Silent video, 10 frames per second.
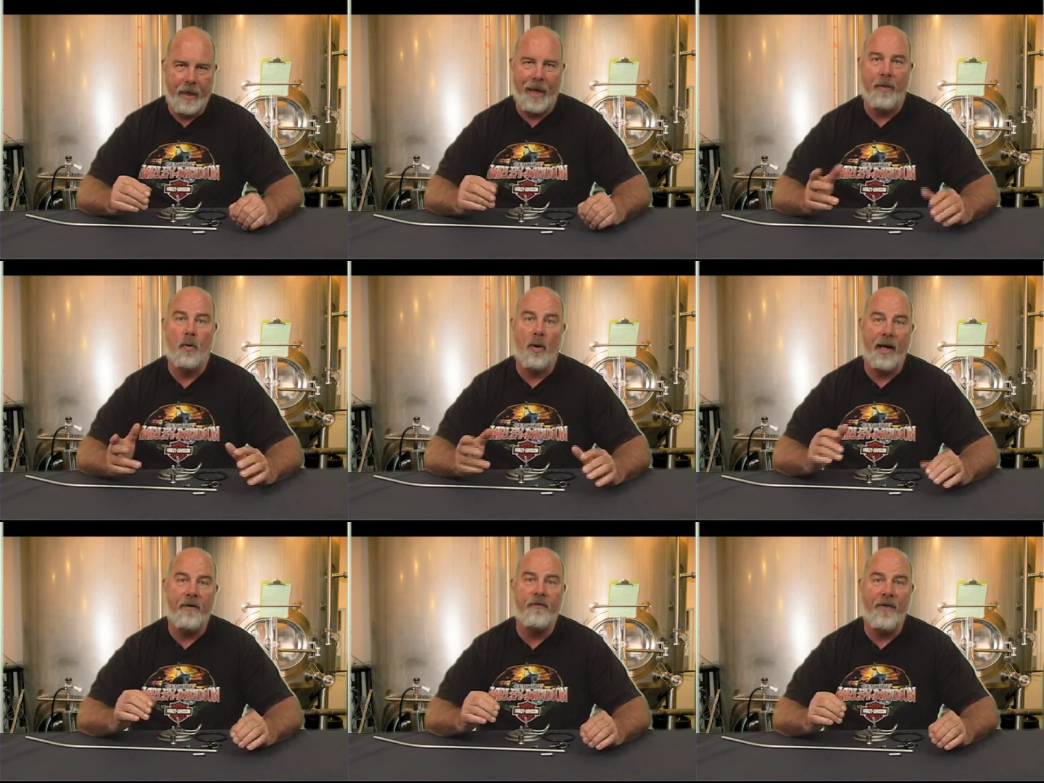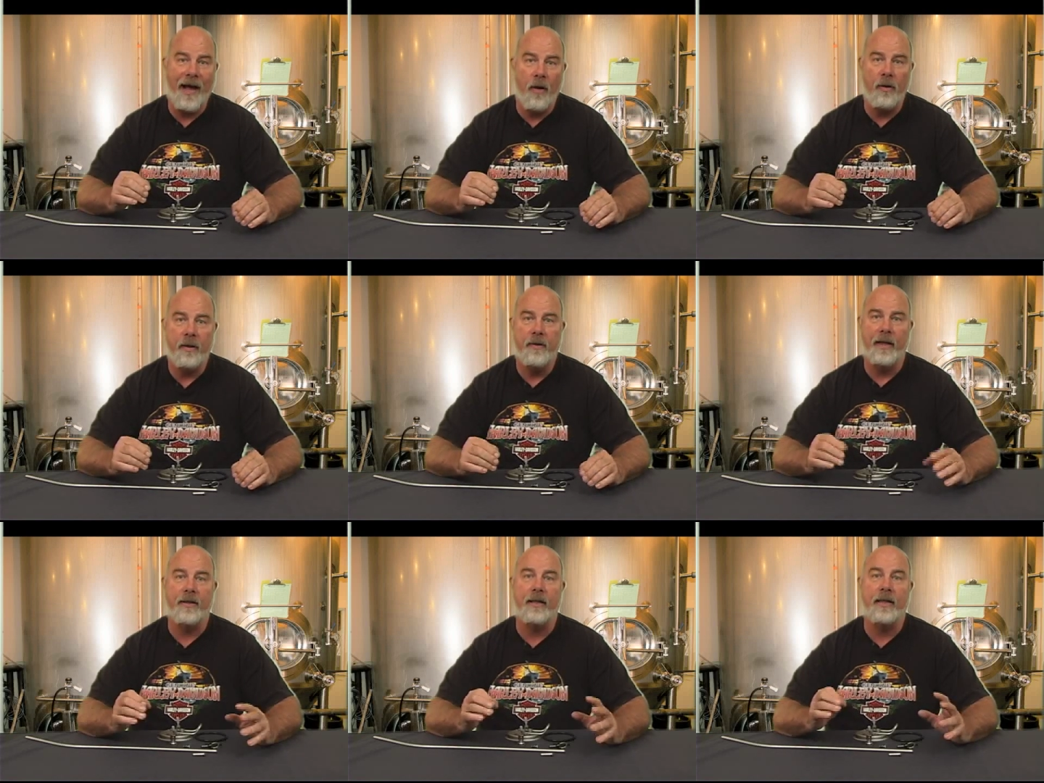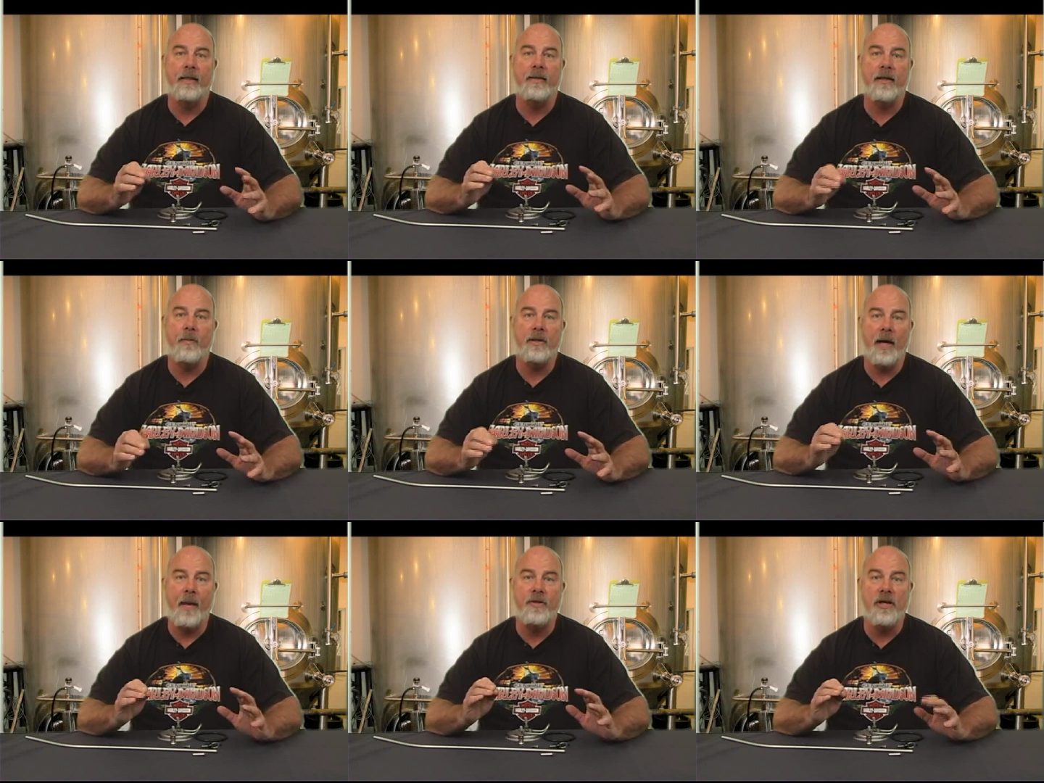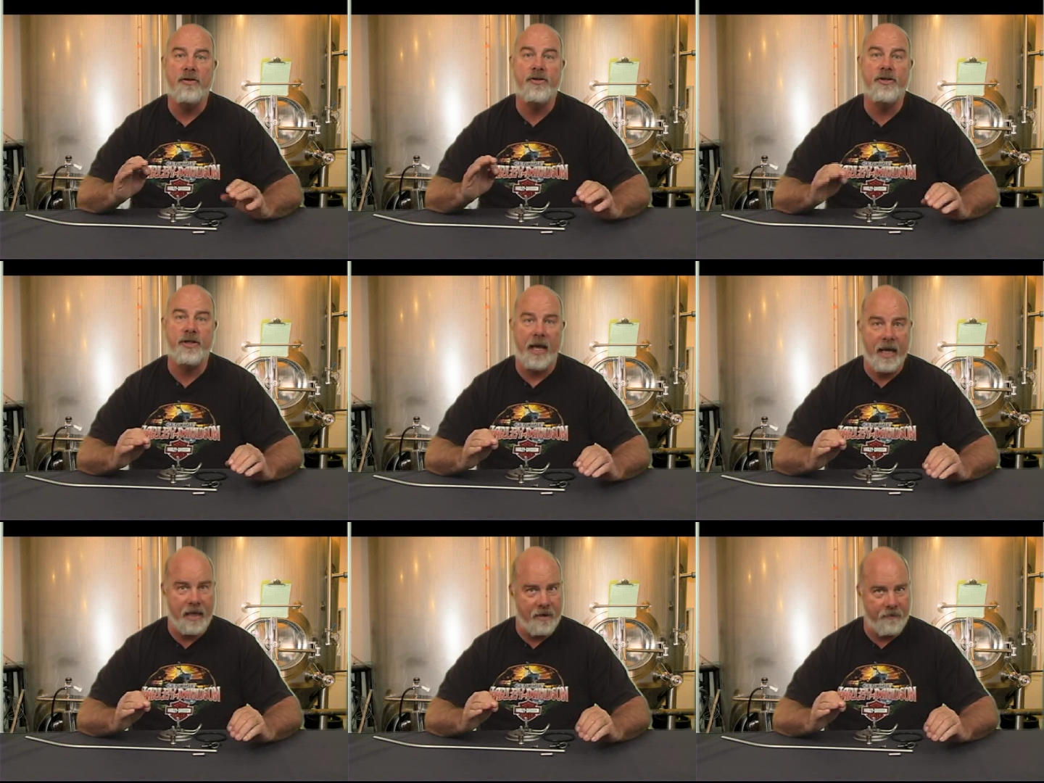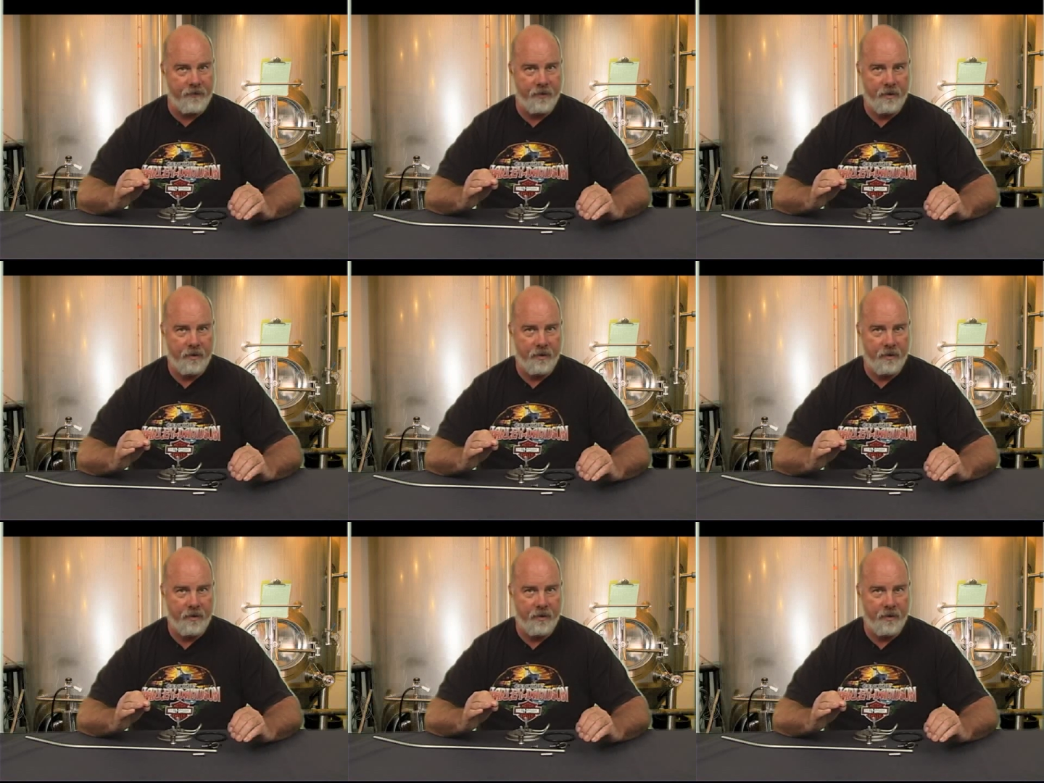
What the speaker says: and then what I've found that can sometimes save